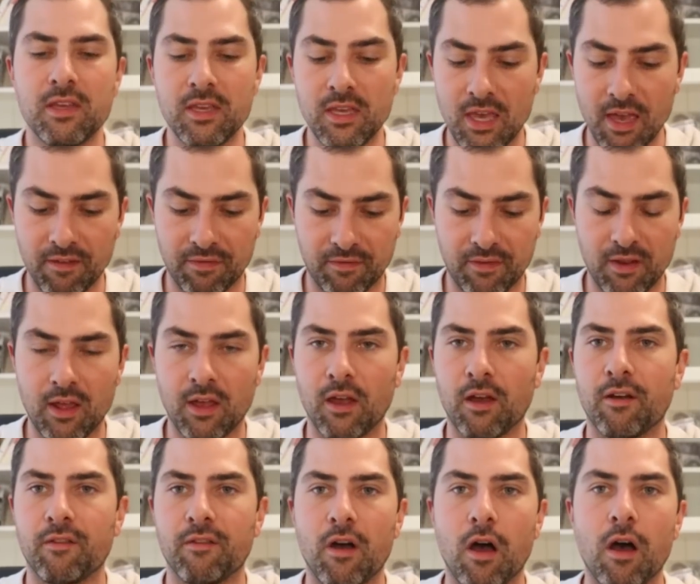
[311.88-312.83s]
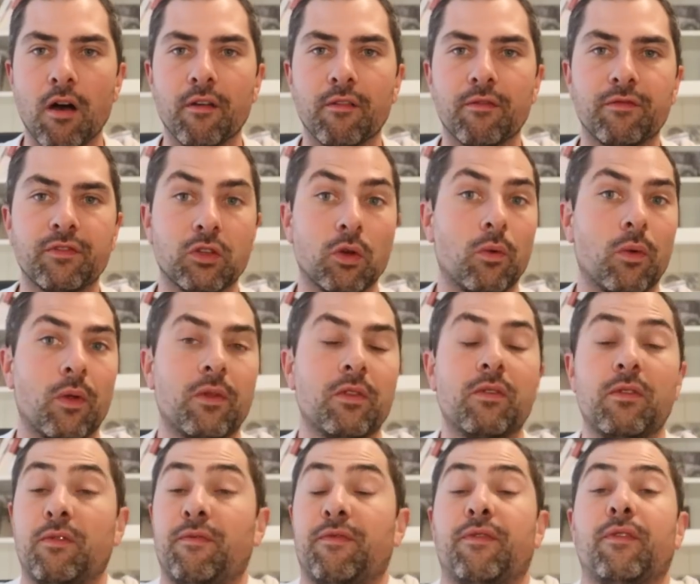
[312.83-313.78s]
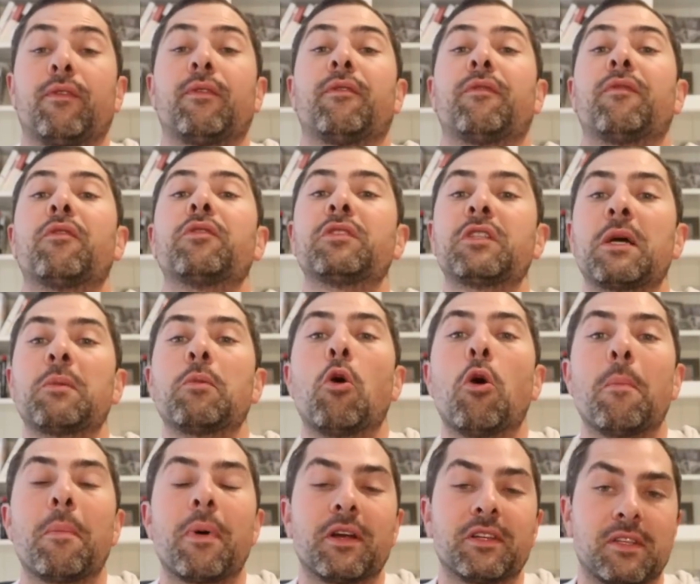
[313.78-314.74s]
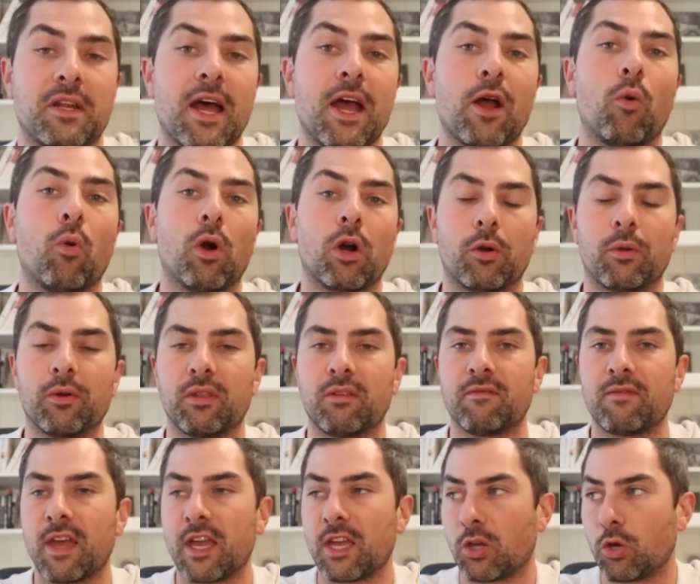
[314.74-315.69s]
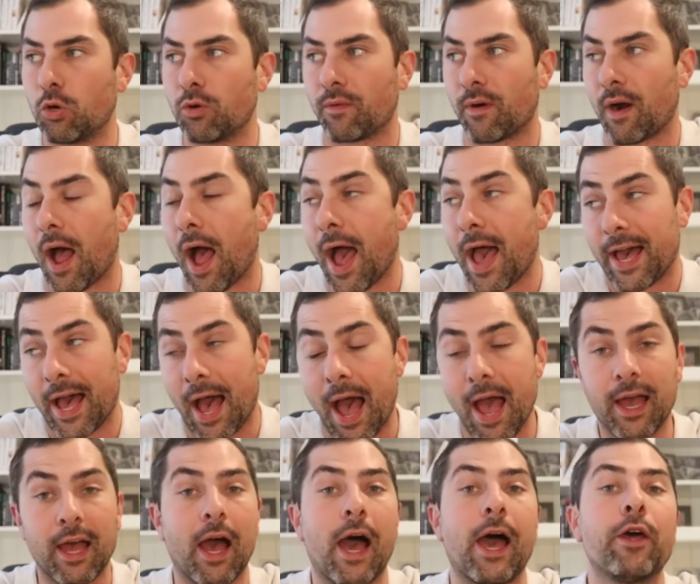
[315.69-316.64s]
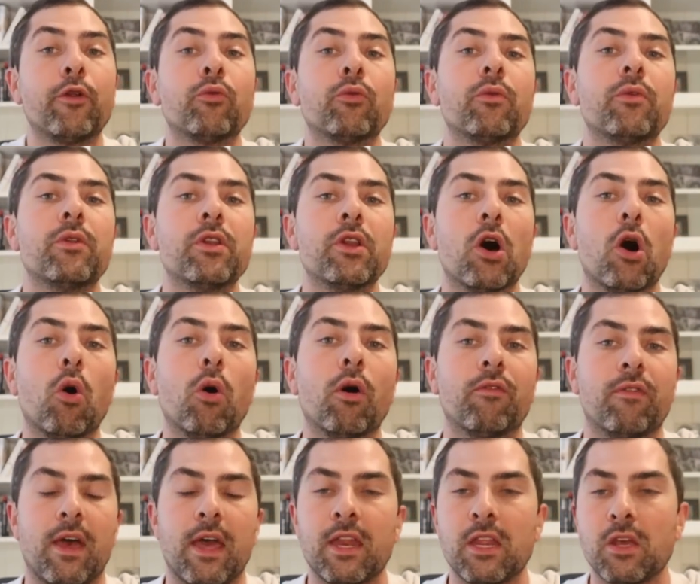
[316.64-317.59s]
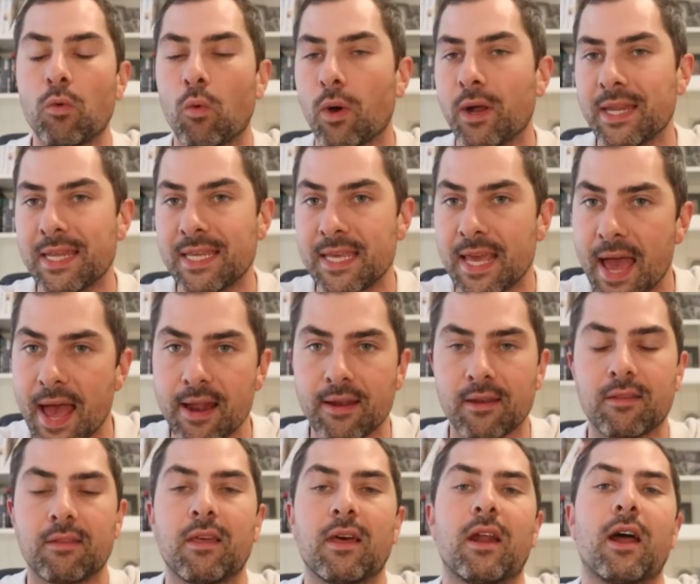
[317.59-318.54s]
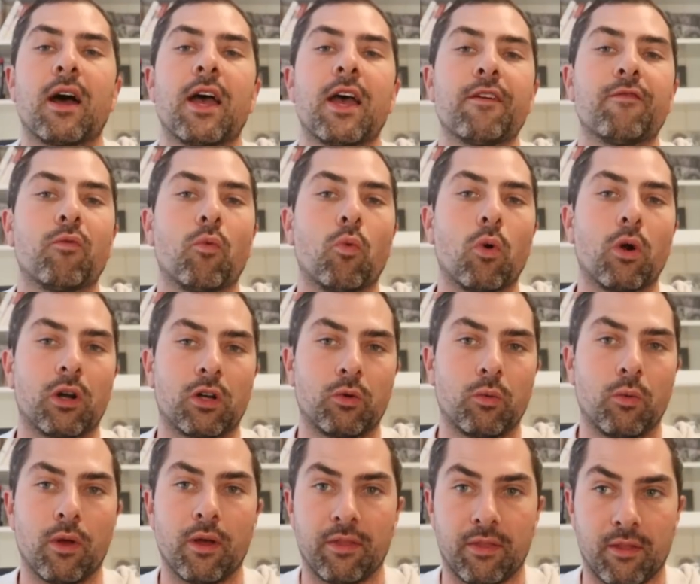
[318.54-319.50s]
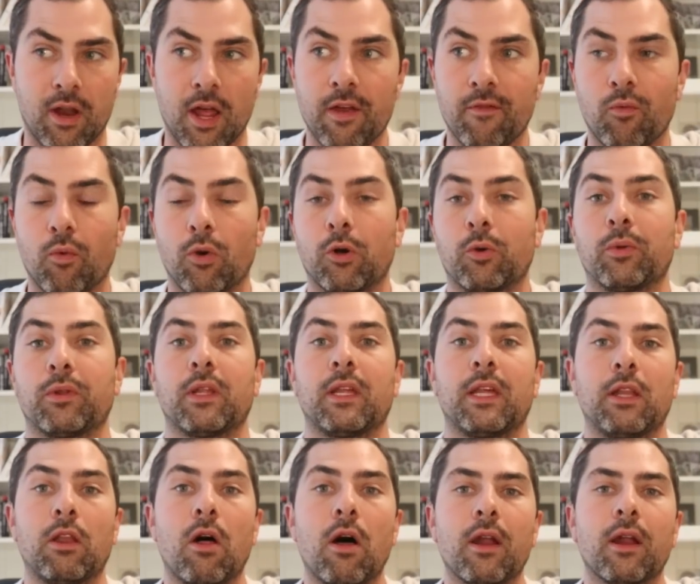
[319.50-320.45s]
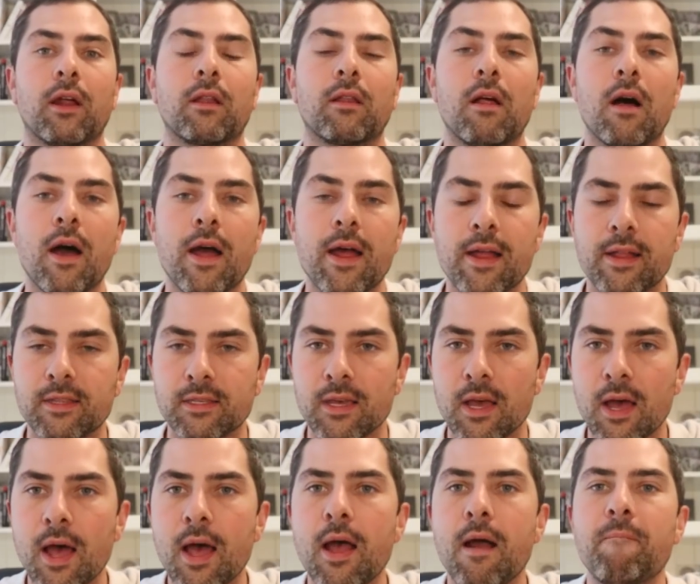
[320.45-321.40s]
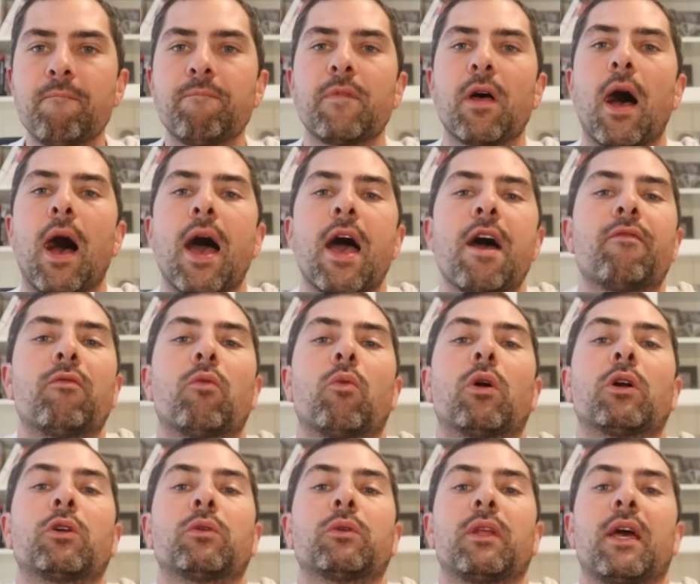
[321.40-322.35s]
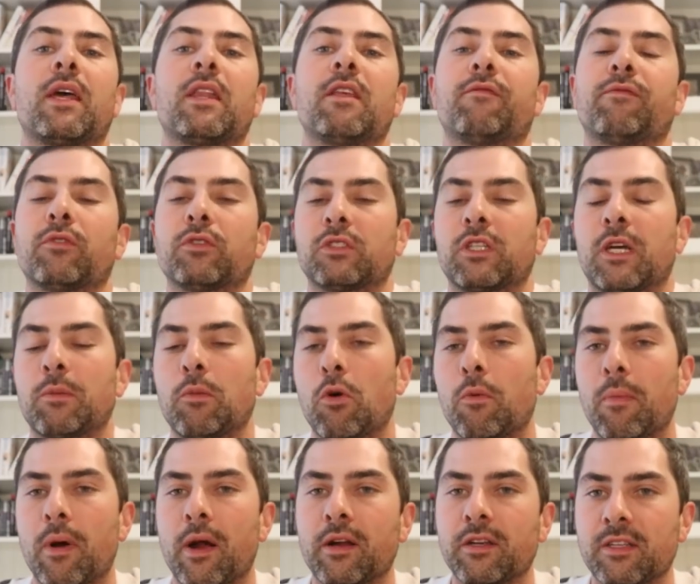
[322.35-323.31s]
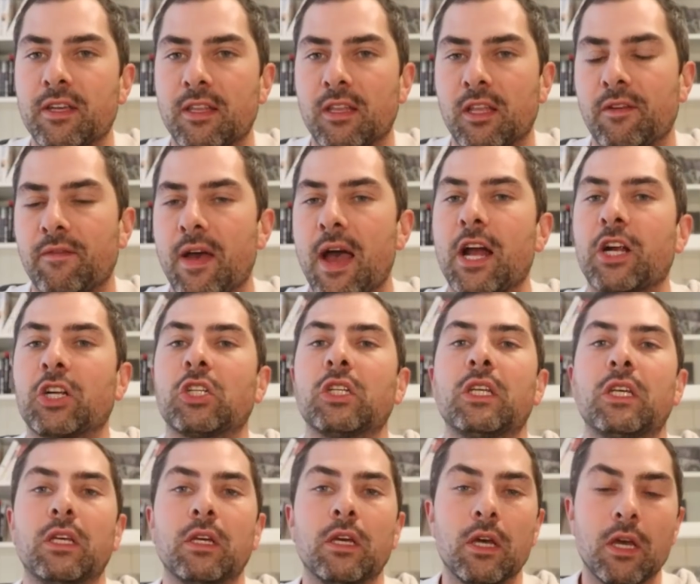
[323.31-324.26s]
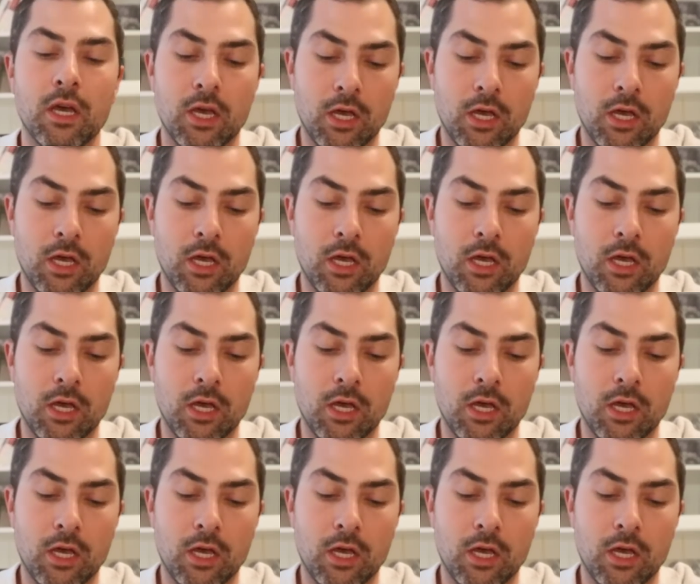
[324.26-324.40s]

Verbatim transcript: gifting of, of so for the first time homebuyers that i work with in vancouver I, I, I don't know of anyone yet that i have worked with and i've worked with a lot of clients i haven't worked with any first time homebuyers yet that have actually